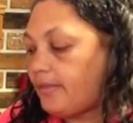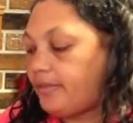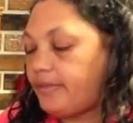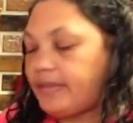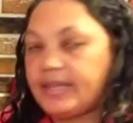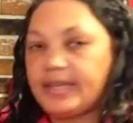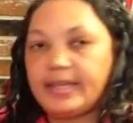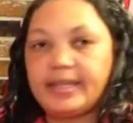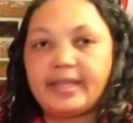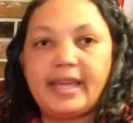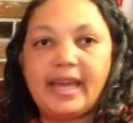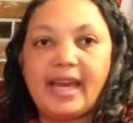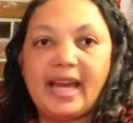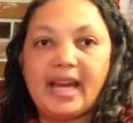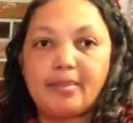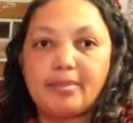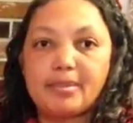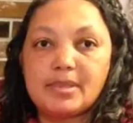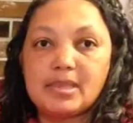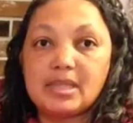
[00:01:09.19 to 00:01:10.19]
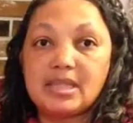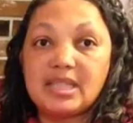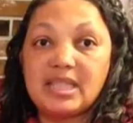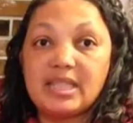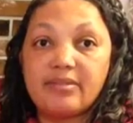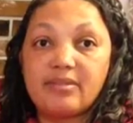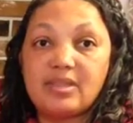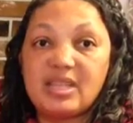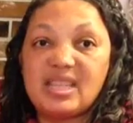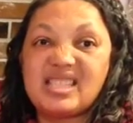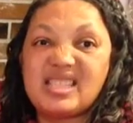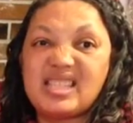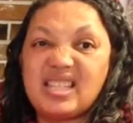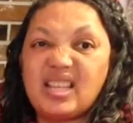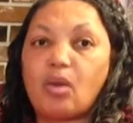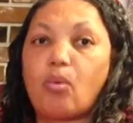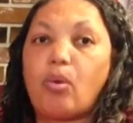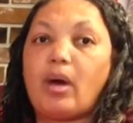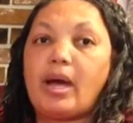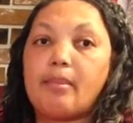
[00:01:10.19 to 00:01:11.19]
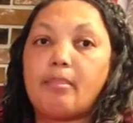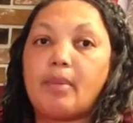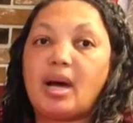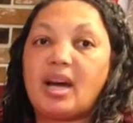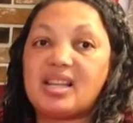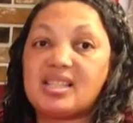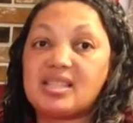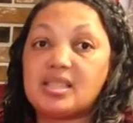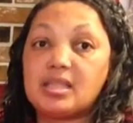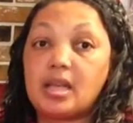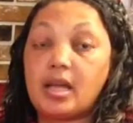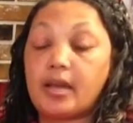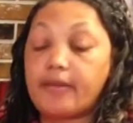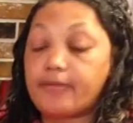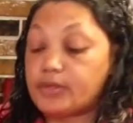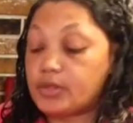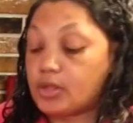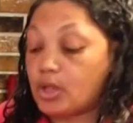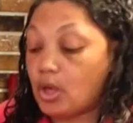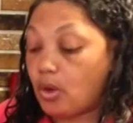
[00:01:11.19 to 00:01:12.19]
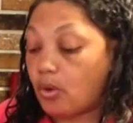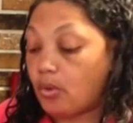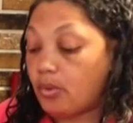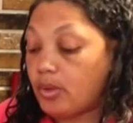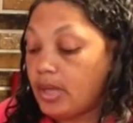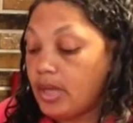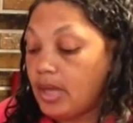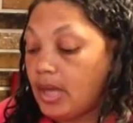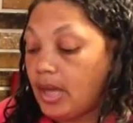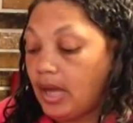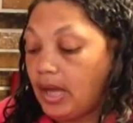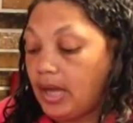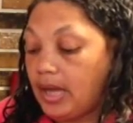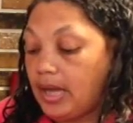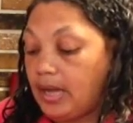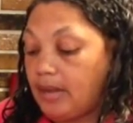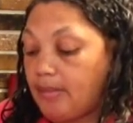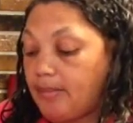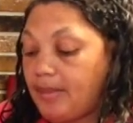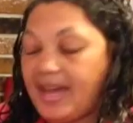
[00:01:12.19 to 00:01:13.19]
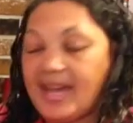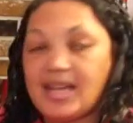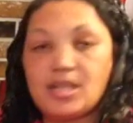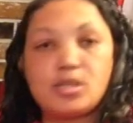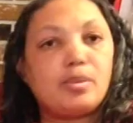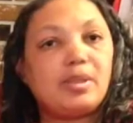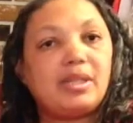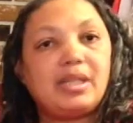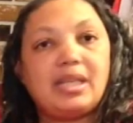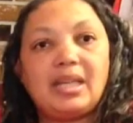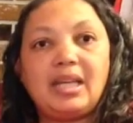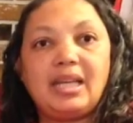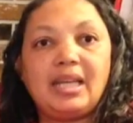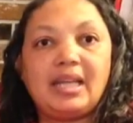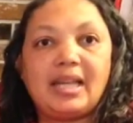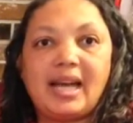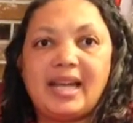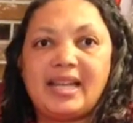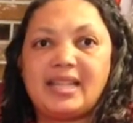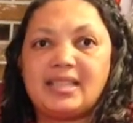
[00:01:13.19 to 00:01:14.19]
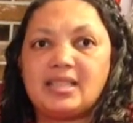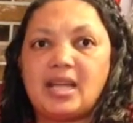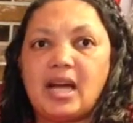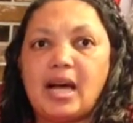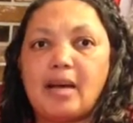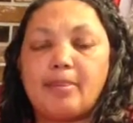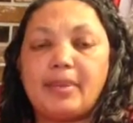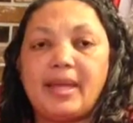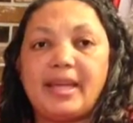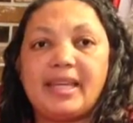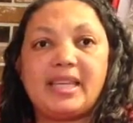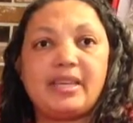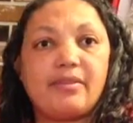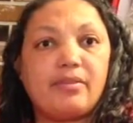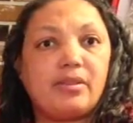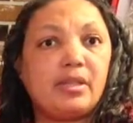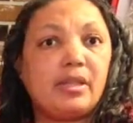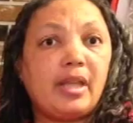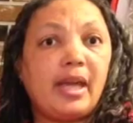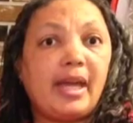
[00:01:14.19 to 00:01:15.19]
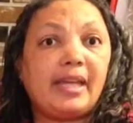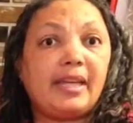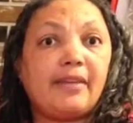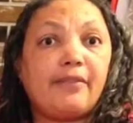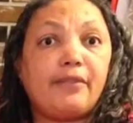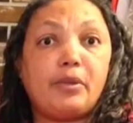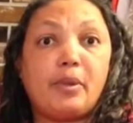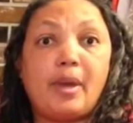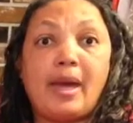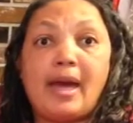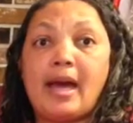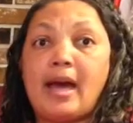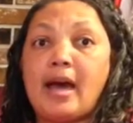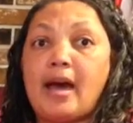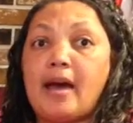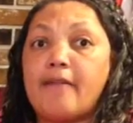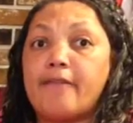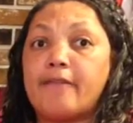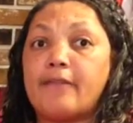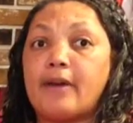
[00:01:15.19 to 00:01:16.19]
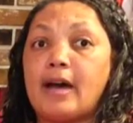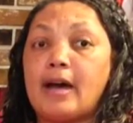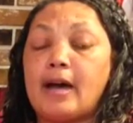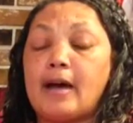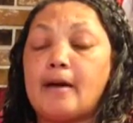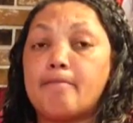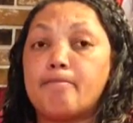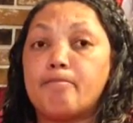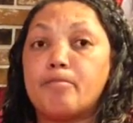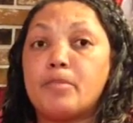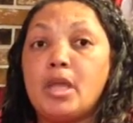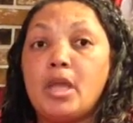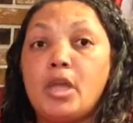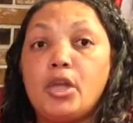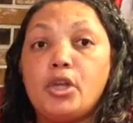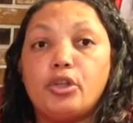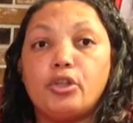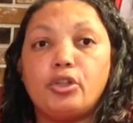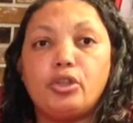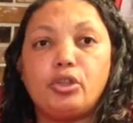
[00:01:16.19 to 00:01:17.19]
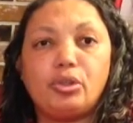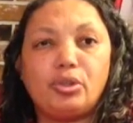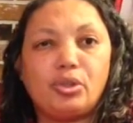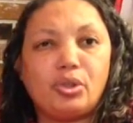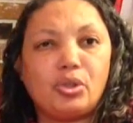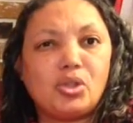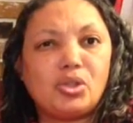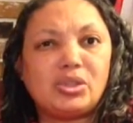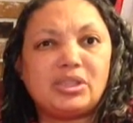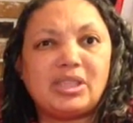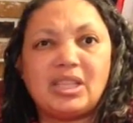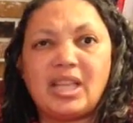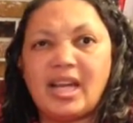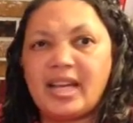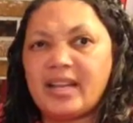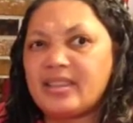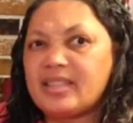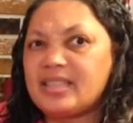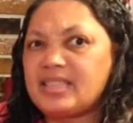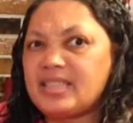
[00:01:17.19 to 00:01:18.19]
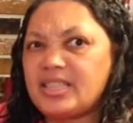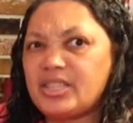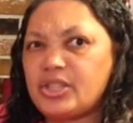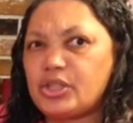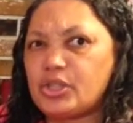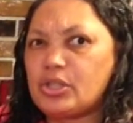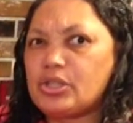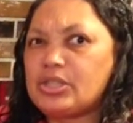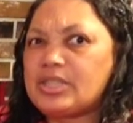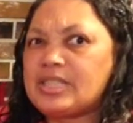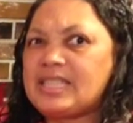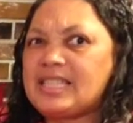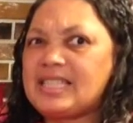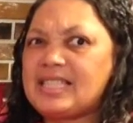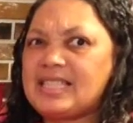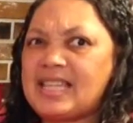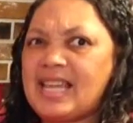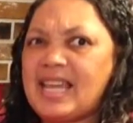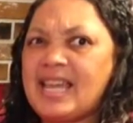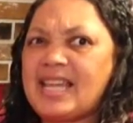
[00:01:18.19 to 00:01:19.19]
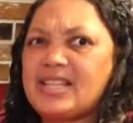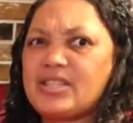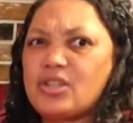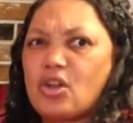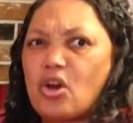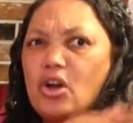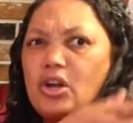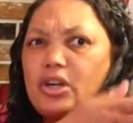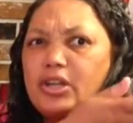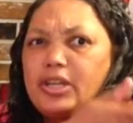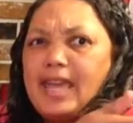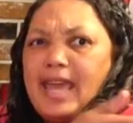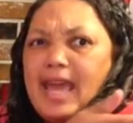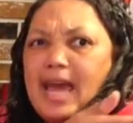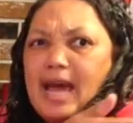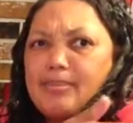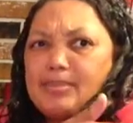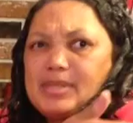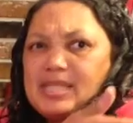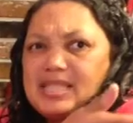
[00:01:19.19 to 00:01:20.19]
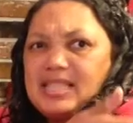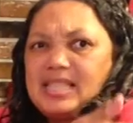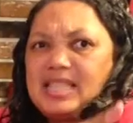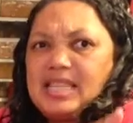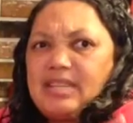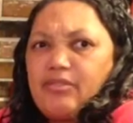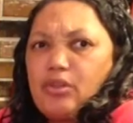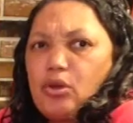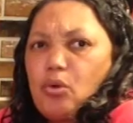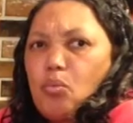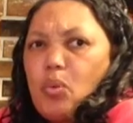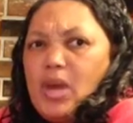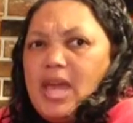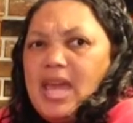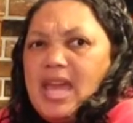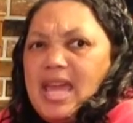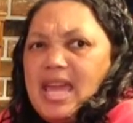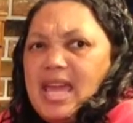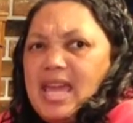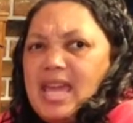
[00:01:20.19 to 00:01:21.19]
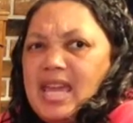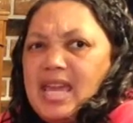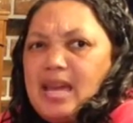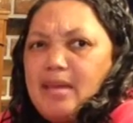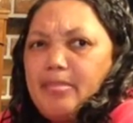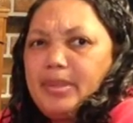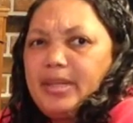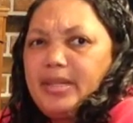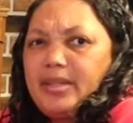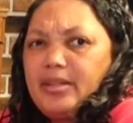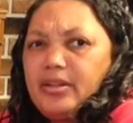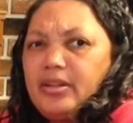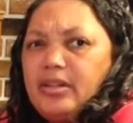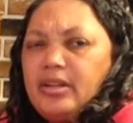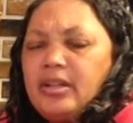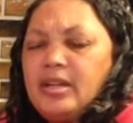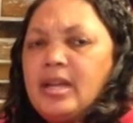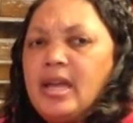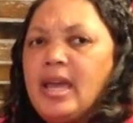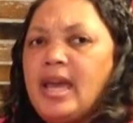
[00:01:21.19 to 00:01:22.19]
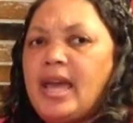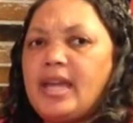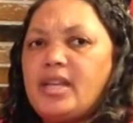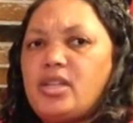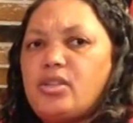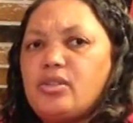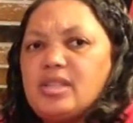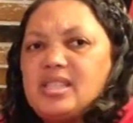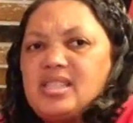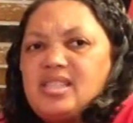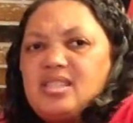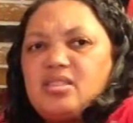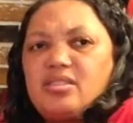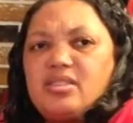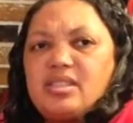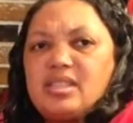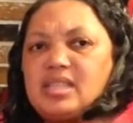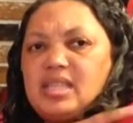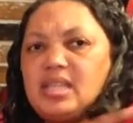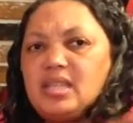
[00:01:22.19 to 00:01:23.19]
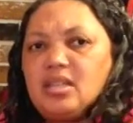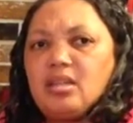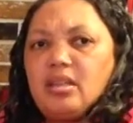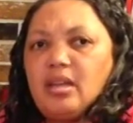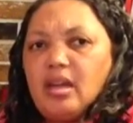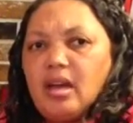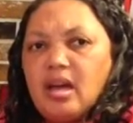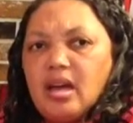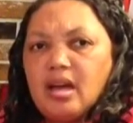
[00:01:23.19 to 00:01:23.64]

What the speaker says: the capped sleeve isn't quite modest enough. So, as with any kind of top, like even like if you have your little girls, a lot of the t-shirts these days are capped sleeve. They're way up here, and you could still see,